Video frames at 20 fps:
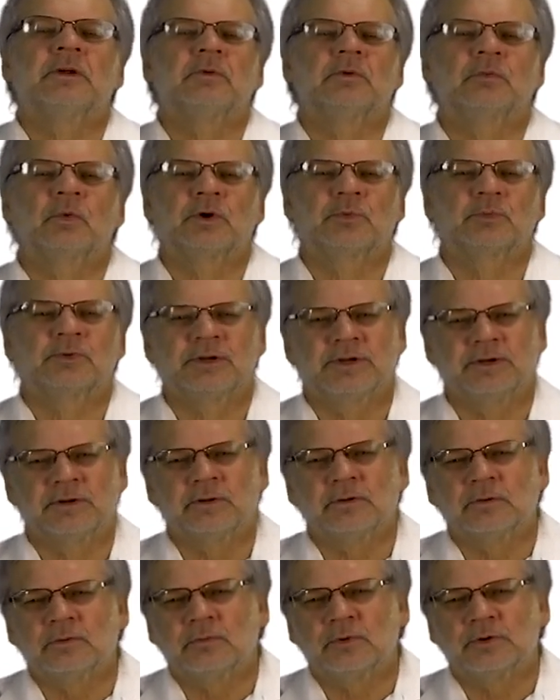what
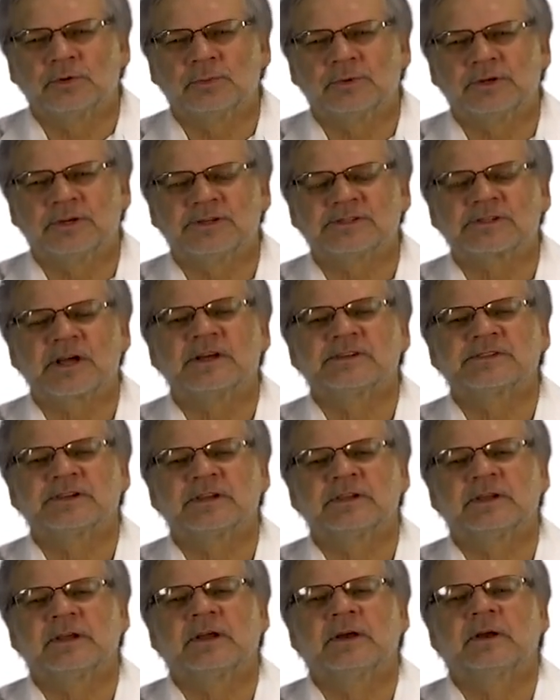we're
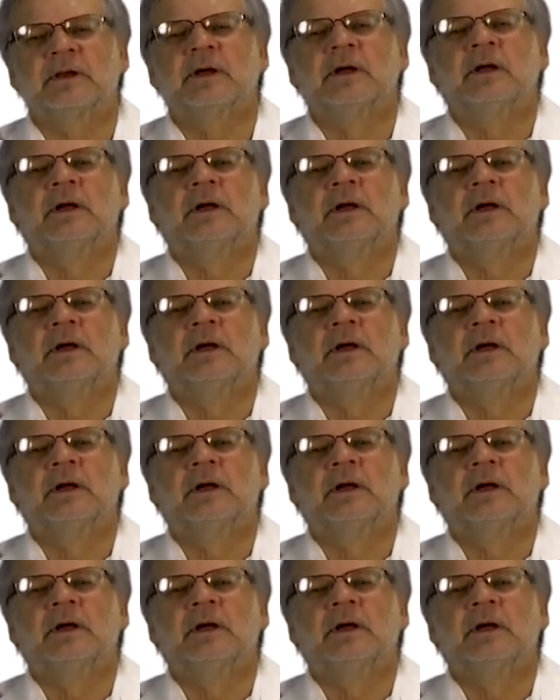discussing there.